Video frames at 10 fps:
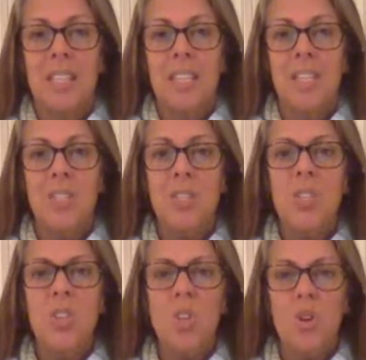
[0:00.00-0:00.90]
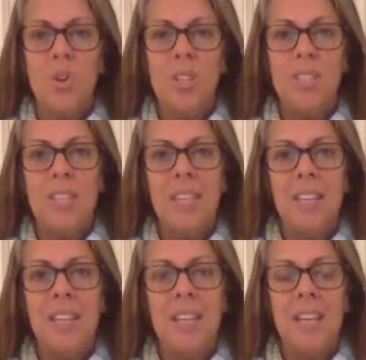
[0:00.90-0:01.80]
And just
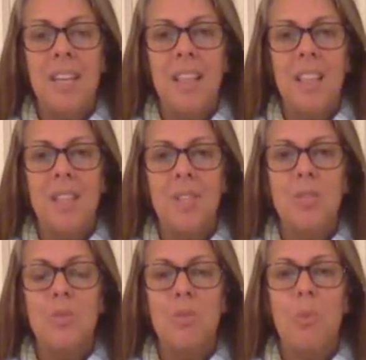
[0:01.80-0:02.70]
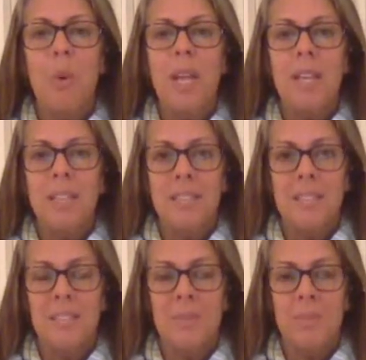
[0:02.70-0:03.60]
noticing this
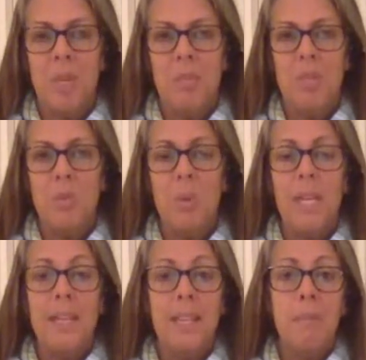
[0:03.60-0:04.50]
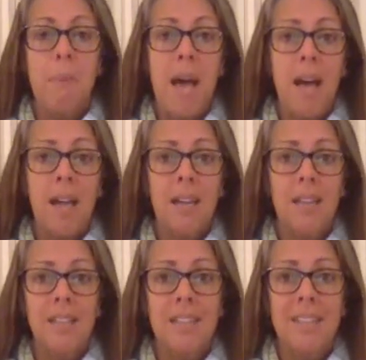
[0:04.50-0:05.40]
weight. Maybe it's weight in the back,
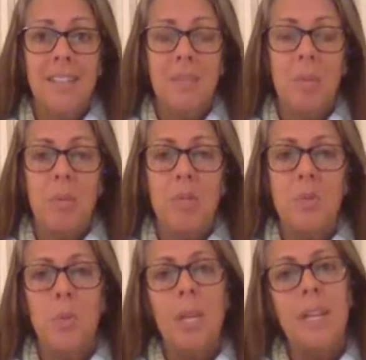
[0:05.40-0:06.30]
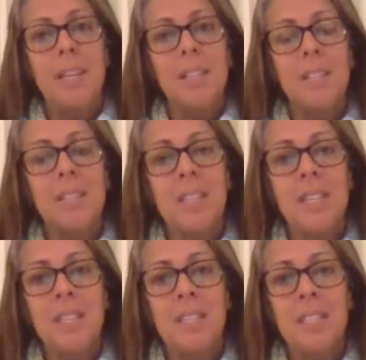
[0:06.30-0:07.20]
maybe it's weight in the
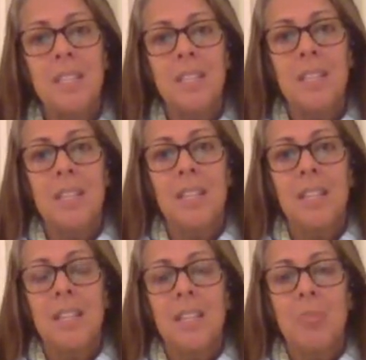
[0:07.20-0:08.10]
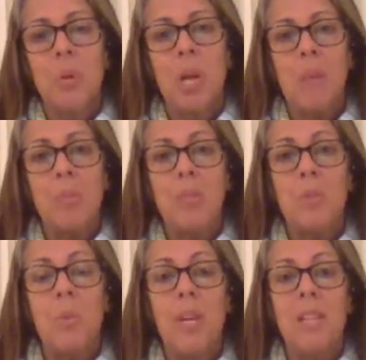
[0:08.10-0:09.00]
seat. Perhaps it's
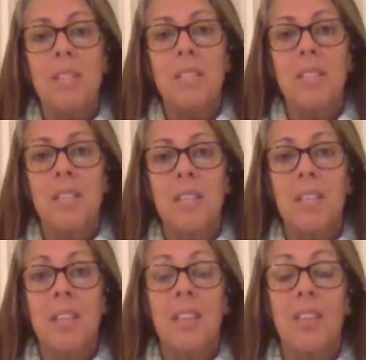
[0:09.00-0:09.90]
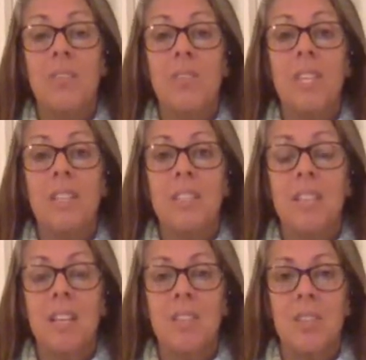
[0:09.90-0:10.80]
weight in the feet
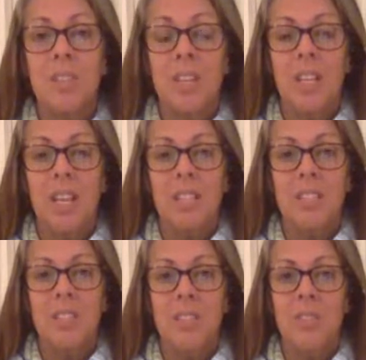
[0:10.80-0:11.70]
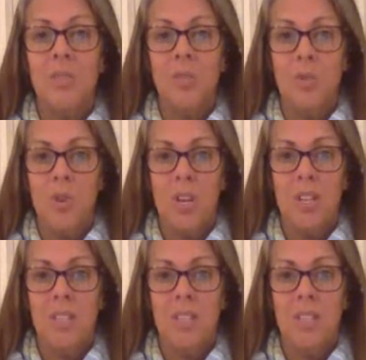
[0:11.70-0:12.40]
as they're connected to the floor.